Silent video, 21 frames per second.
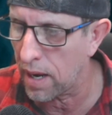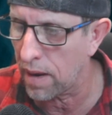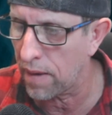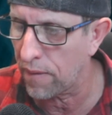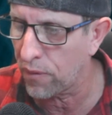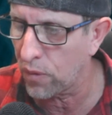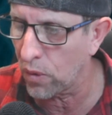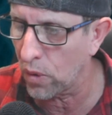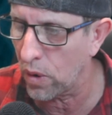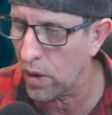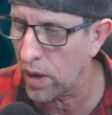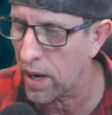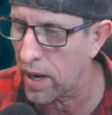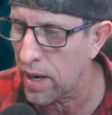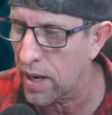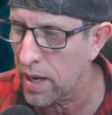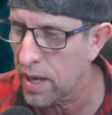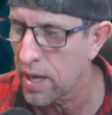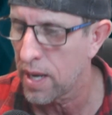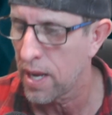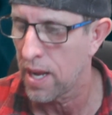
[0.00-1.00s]
for
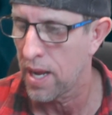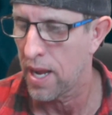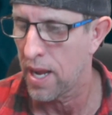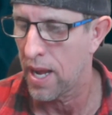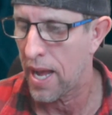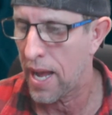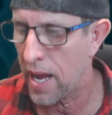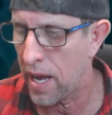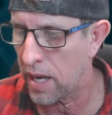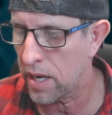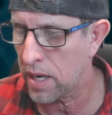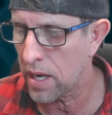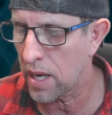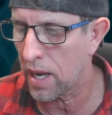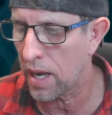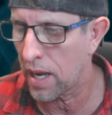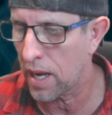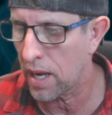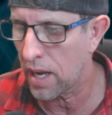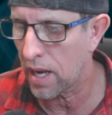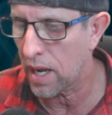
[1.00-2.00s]
an
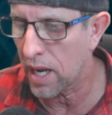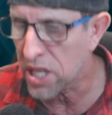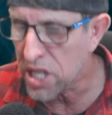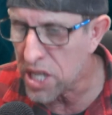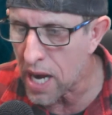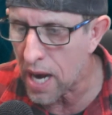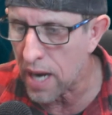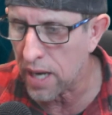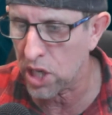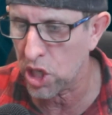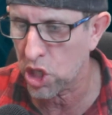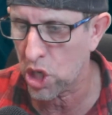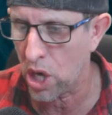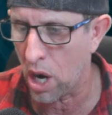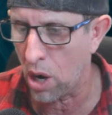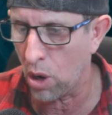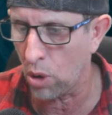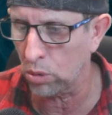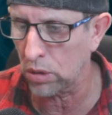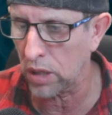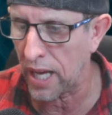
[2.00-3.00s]
a youngish
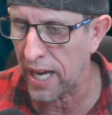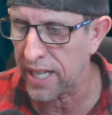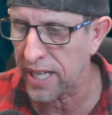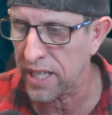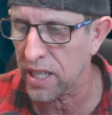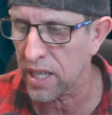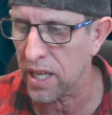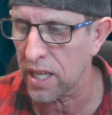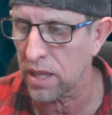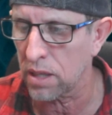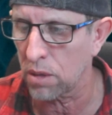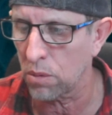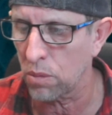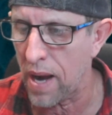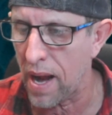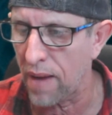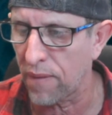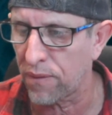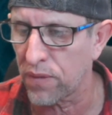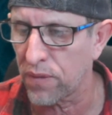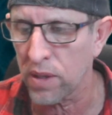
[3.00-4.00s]
old lady in the
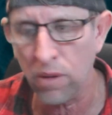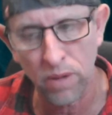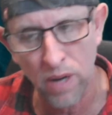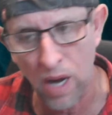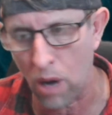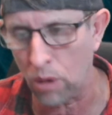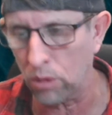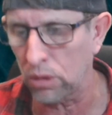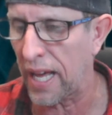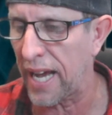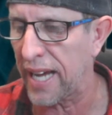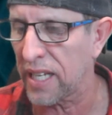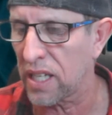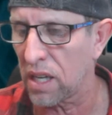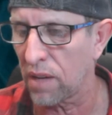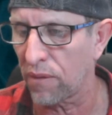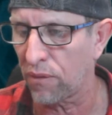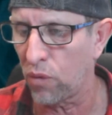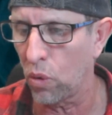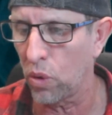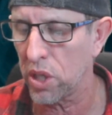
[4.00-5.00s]
RAF. You're an old lady
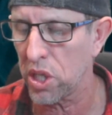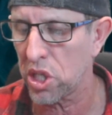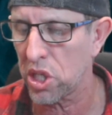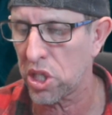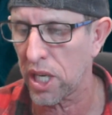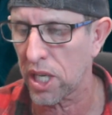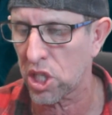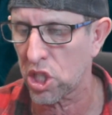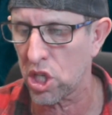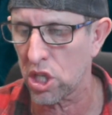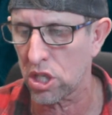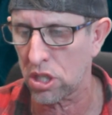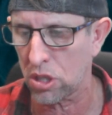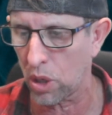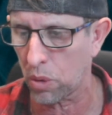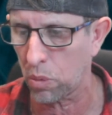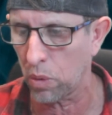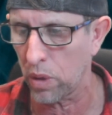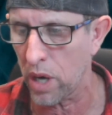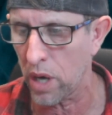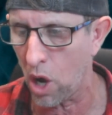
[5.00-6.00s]
at 46, just
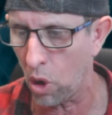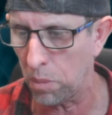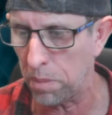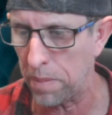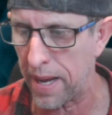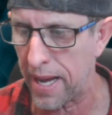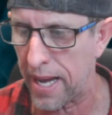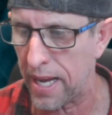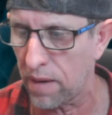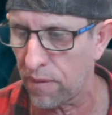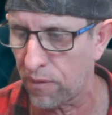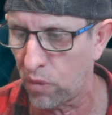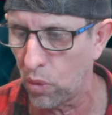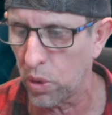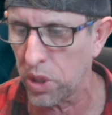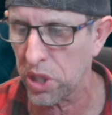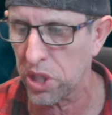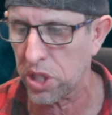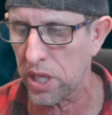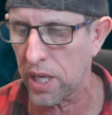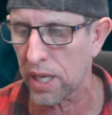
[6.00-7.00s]
like we're an old man at
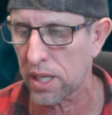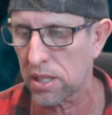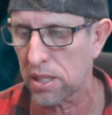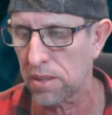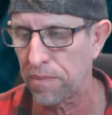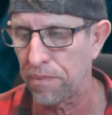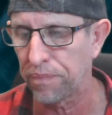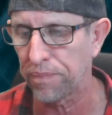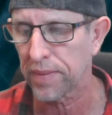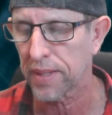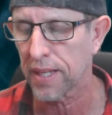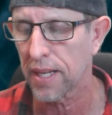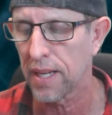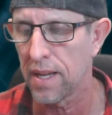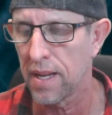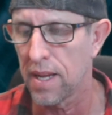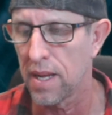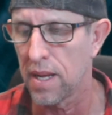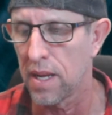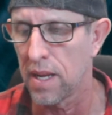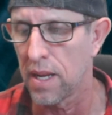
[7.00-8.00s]
46.
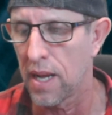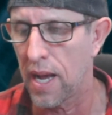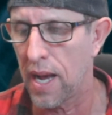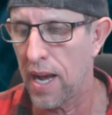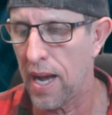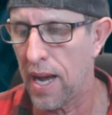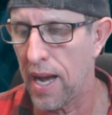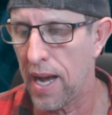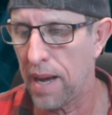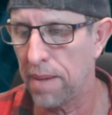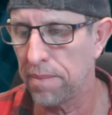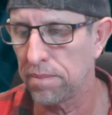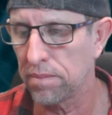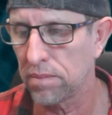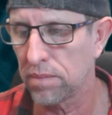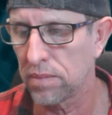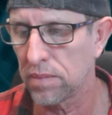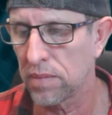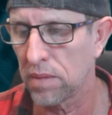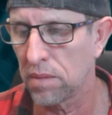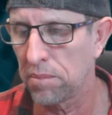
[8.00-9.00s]

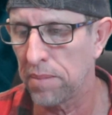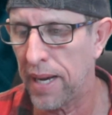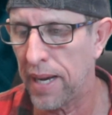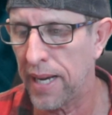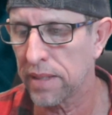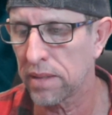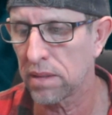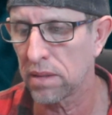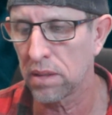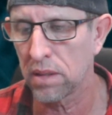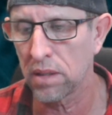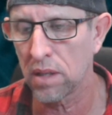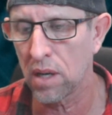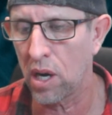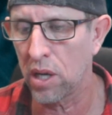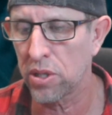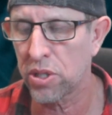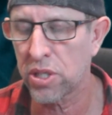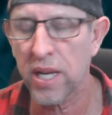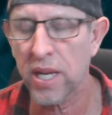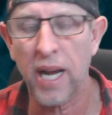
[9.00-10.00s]
Mate,
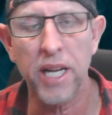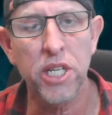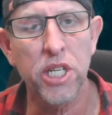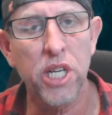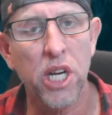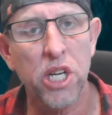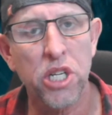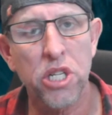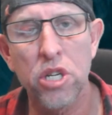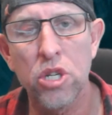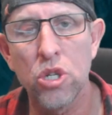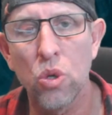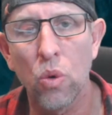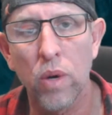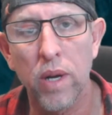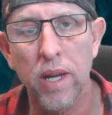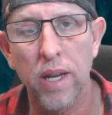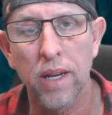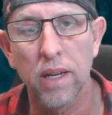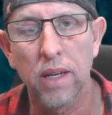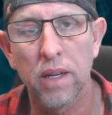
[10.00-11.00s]
I'd say just enjoy
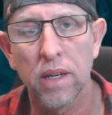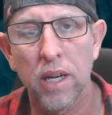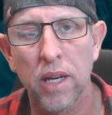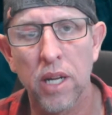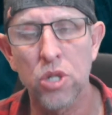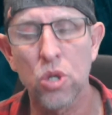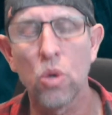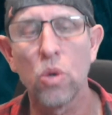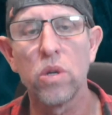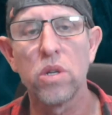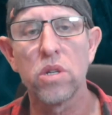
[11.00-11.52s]
it. It's good